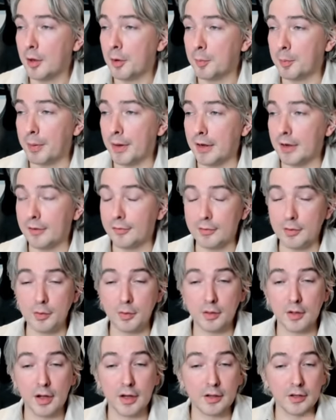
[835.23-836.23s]
but if you
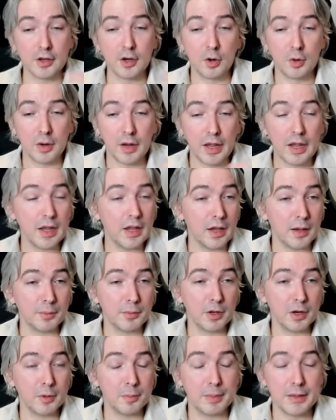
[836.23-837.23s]
thought, you know, hey, I'm
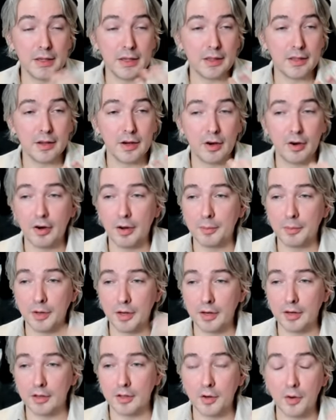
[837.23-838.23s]
going to be there, I'm going
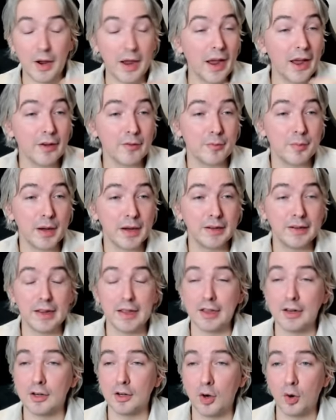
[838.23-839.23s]
to, you know, have my
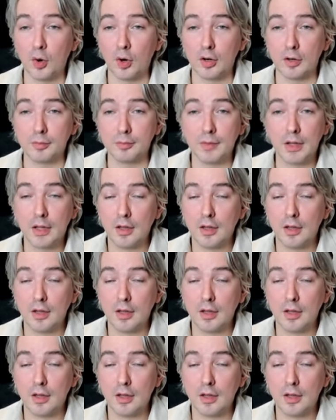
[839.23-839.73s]
day in court,